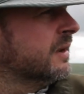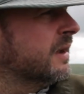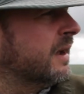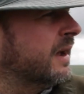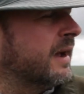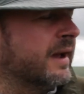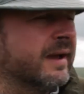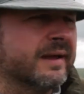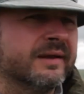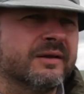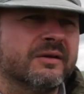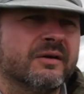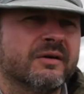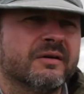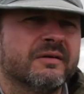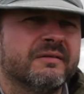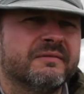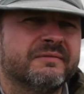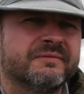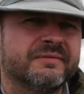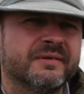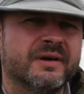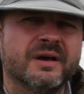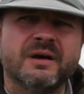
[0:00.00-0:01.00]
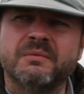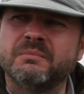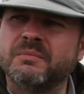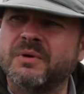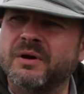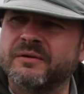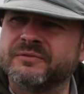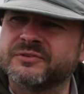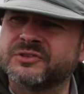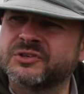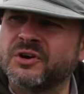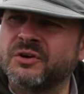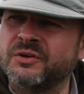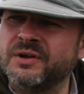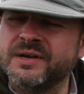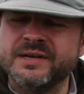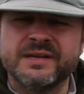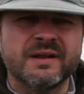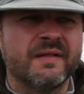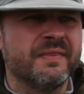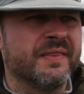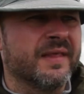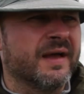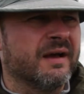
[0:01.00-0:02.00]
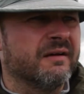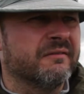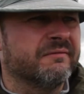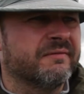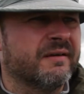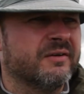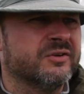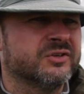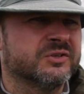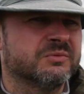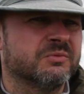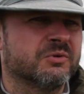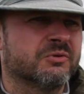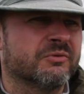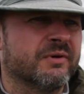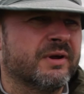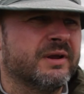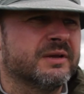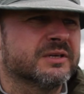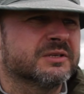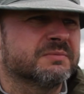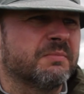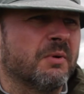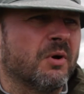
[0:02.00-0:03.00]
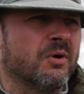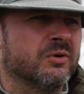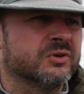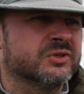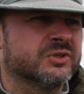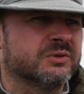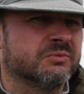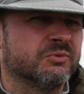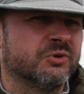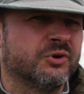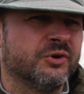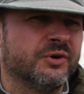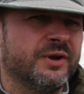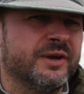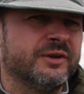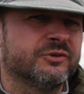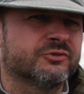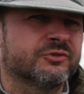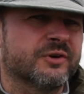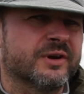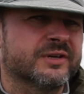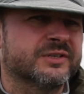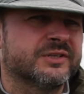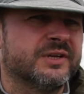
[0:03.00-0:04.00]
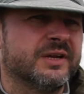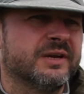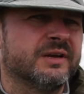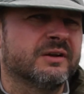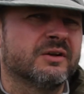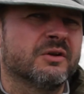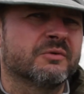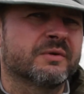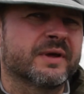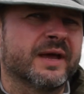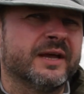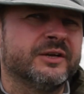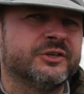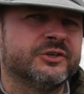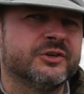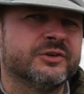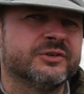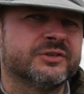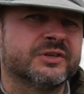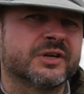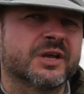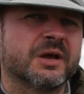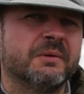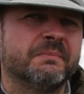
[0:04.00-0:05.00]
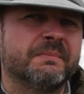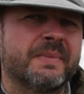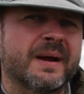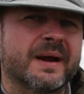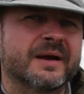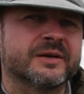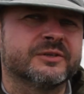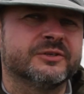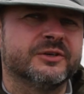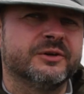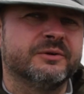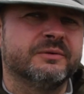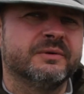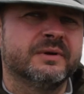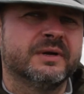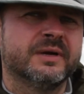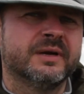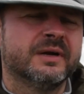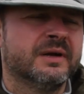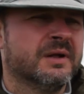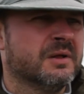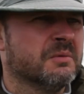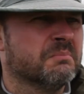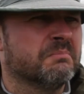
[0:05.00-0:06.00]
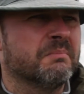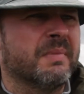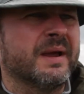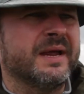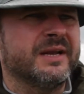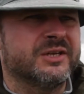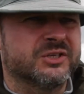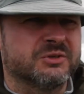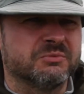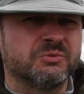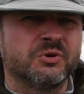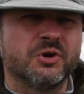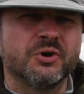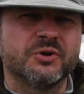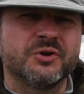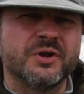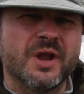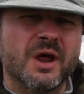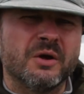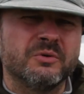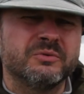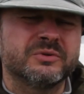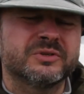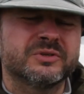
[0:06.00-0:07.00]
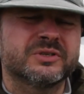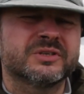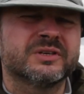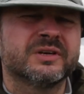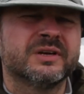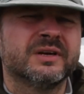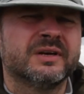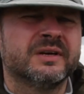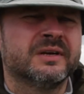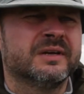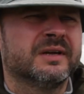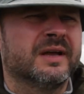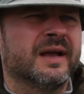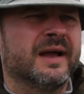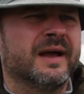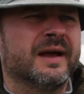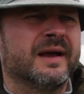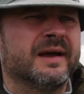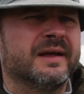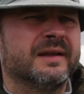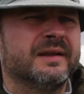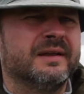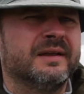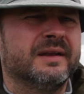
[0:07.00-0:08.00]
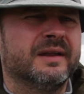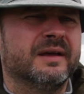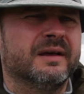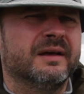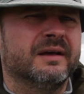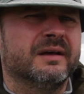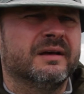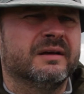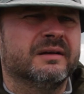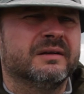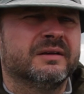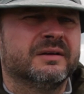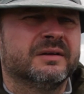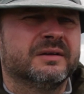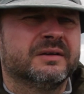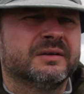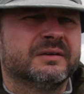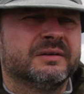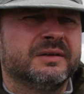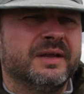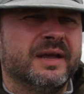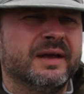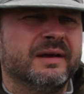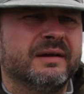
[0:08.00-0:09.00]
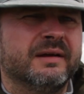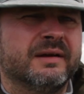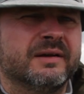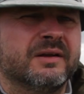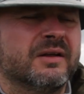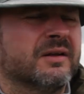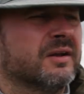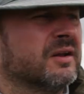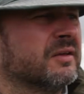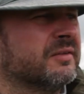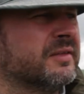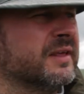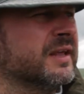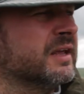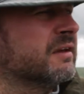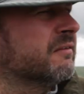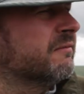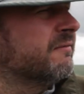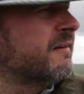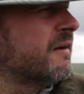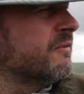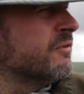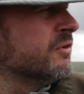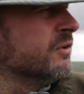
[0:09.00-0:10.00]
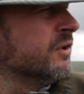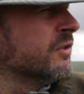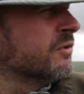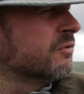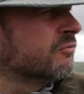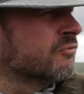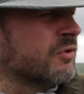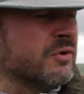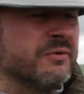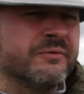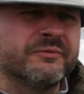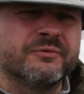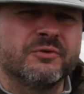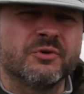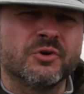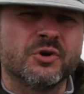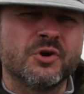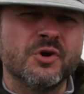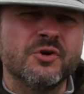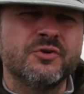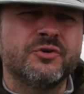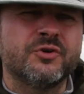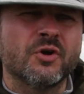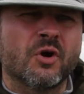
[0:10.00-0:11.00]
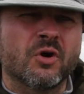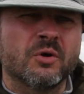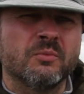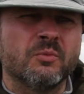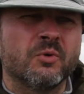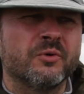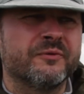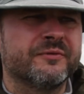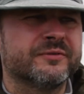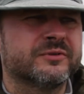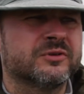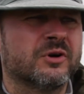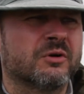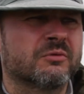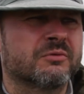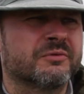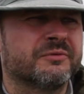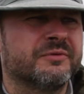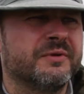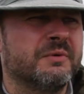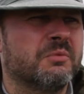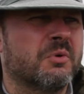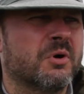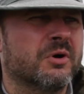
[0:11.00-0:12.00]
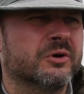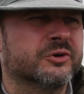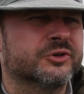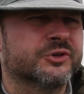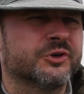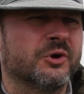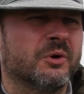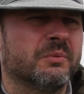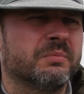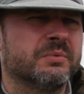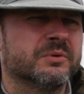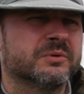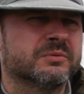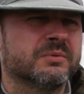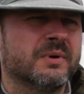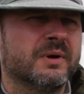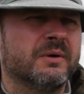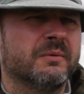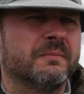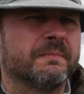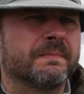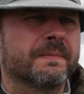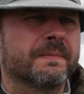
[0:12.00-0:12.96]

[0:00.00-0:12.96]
And I've, um, I've certainly done that. I found some great spots, some good interesting locations to come back to, made some good notes and uh, yeah, and I think I found another route for a good Dartmoor photography workshop as well.